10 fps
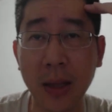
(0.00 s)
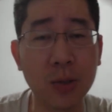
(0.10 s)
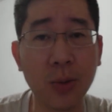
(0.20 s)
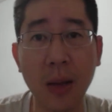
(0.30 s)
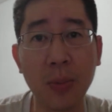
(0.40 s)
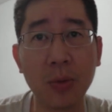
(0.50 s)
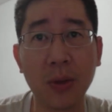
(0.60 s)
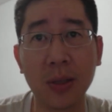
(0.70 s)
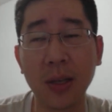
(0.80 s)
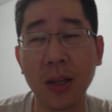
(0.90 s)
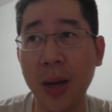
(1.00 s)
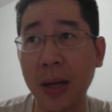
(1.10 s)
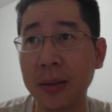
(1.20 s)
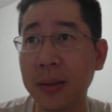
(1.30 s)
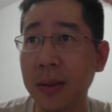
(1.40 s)
that's what happened with the Tillit
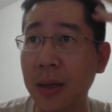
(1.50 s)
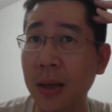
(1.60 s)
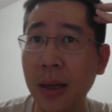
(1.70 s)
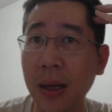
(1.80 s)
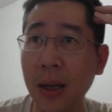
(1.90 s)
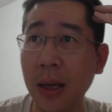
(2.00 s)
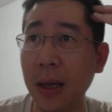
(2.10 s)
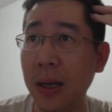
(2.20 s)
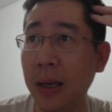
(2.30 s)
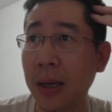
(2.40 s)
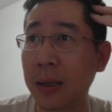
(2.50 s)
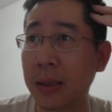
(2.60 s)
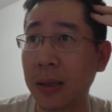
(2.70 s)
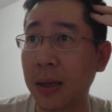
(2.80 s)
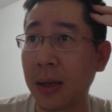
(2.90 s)
banner.
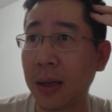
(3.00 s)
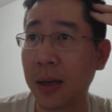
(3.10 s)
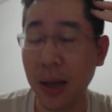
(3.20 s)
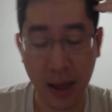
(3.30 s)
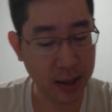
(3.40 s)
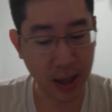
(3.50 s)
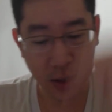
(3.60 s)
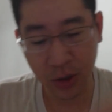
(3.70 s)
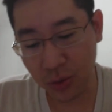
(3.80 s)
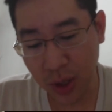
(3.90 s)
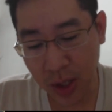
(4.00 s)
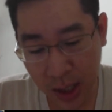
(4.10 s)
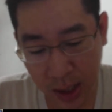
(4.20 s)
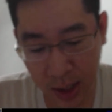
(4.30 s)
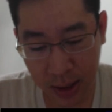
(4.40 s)
And you
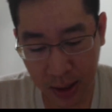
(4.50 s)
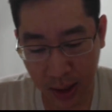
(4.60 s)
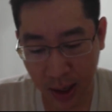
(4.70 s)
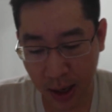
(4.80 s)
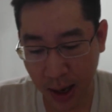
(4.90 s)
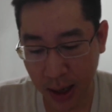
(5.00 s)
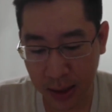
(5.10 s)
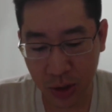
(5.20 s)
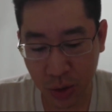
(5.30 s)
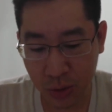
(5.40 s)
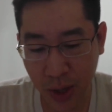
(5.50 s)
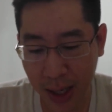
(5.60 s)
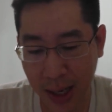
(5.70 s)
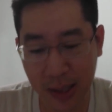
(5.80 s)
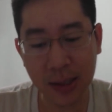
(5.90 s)
need at least 2
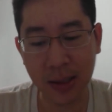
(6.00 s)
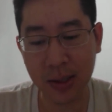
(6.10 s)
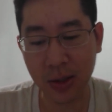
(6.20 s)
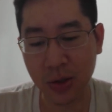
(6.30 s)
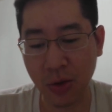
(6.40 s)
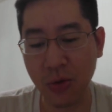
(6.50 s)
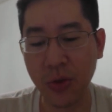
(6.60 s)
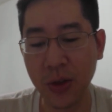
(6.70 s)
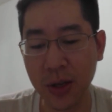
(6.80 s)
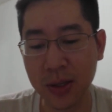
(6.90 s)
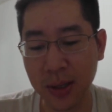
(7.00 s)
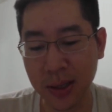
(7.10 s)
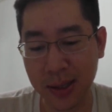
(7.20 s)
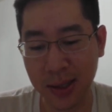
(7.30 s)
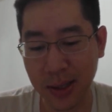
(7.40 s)
9S's. So this
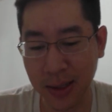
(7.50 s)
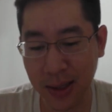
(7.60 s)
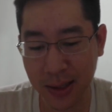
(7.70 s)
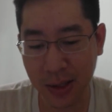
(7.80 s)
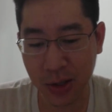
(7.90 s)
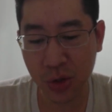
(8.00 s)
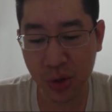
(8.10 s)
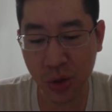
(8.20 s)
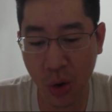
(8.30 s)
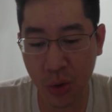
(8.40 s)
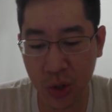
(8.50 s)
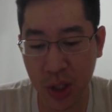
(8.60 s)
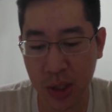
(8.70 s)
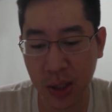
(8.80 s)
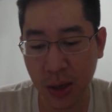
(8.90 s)
is so
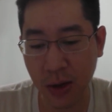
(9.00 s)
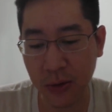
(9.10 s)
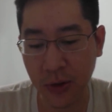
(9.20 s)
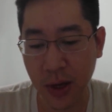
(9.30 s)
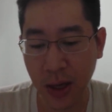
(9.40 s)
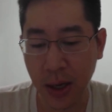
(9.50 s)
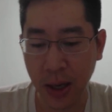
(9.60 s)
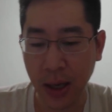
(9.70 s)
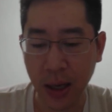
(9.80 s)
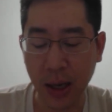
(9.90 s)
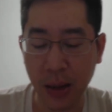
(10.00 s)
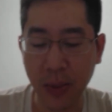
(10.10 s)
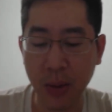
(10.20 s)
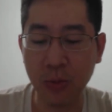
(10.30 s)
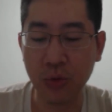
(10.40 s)
cheesing off.
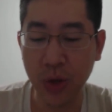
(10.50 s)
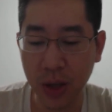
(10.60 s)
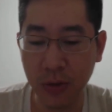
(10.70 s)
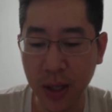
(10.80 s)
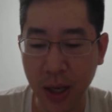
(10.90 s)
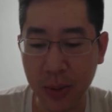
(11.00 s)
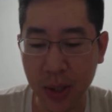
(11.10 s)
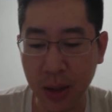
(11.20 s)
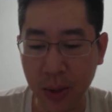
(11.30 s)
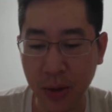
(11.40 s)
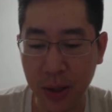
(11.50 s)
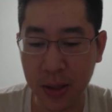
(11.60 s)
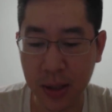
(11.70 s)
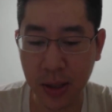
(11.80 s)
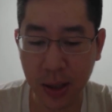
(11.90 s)
I'm really upset about
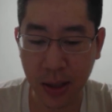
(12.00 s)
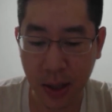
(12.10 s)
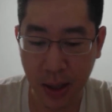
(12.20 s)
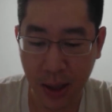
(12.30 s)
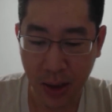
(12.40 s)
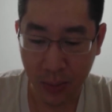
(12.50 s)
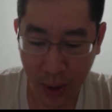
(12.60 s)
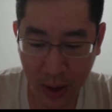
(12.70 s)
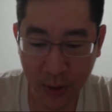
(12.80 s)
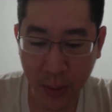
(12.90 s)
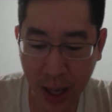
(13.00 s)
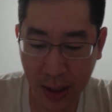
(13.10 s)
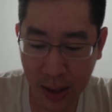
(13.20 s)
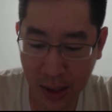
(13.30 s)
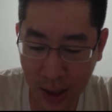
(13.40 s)
this. But never
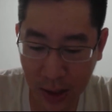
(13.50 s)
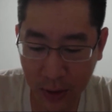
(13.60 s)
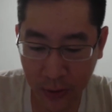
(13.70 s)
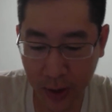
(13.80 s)
mind. Eve